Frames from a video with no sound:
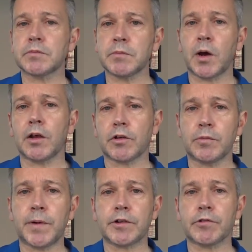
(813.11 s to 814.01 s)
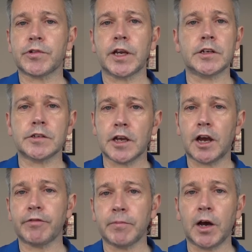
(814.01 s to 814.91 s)
my local petrol station's
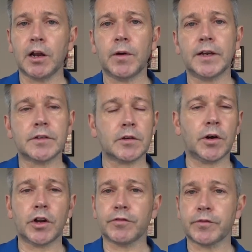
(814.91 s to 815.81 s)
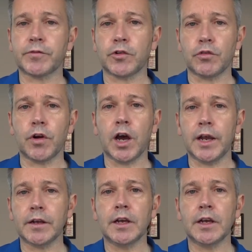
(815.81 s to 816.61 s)
half a mile away, so quite often for a ride